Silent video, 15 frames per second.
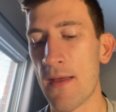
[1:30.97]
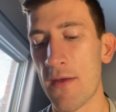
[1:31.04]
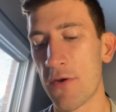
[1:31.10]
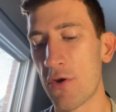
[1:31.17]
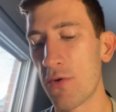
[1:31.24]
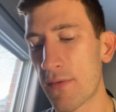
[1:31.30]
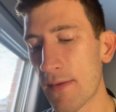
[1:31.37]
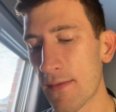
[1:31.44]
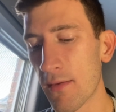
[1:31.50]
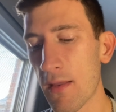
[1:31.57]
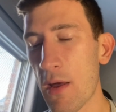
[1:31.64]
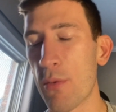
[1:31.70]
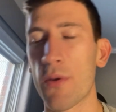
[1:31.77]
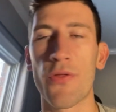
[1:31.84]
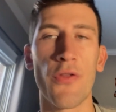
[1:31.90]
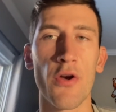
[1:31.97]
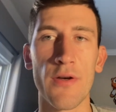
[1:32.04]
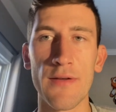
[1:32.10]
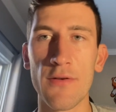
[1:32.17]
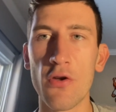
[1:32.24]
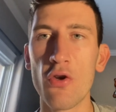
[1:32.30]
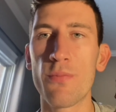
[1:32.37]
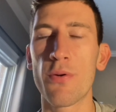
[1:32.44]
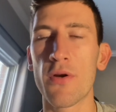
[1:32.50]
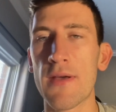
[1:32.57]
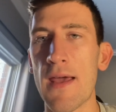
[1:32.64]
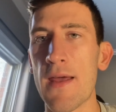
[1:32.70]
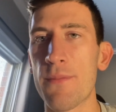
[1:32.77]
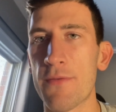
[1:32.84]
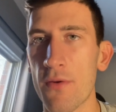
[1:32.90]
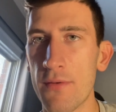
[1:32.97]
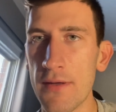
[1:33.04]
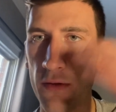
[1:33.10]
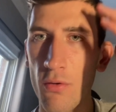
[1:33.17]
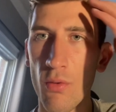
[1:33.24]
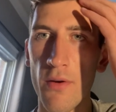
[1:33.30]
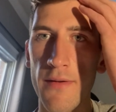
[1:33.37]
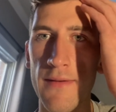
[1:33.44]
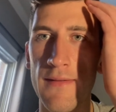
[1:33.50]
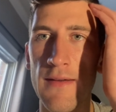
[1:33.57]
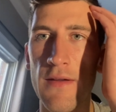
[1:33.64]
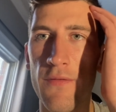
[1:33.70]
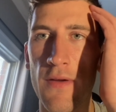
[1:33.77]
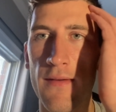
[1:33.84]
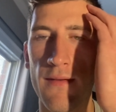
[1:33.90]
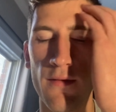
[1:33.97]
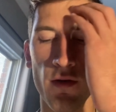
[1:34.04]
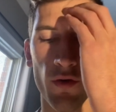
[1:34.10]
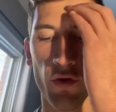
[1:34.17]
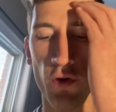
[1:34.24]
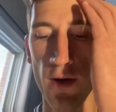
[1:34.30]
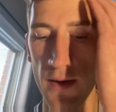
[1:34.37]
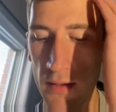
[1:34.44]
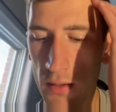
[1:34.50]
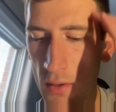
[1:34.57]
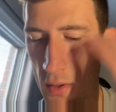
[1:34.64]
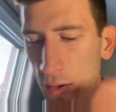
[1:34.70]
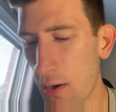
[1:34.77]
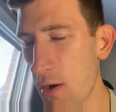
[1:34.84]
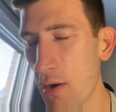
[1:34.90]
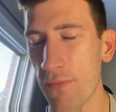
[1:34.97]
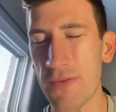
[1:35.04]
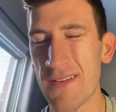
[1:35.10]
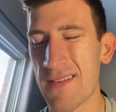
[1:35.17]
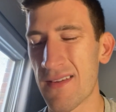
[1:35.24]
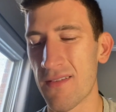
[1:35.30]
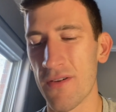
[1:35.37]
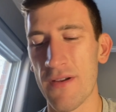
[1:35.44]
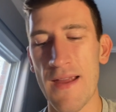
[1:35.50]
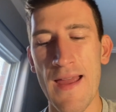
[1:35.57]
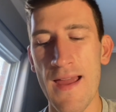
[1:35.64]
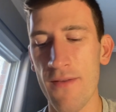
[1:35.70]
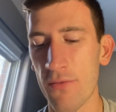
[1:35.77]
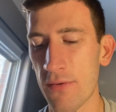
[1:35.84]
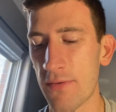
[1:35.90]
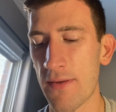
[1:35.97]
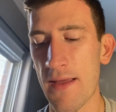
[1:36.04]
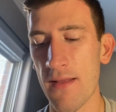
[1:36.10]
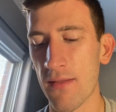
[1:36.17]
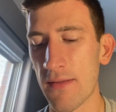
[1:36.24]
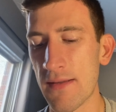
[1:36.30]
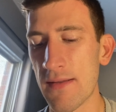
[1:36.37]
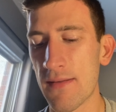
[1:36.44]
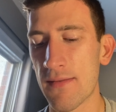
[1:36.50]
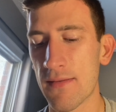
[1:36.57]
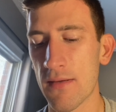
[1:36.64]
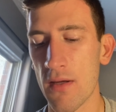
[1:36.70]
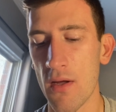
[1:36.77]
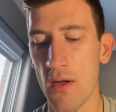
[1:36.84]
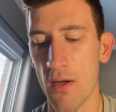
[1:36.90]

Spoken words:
Houston's allowing 32 per game. So neither one of these defenses are great. Offenses are average at least.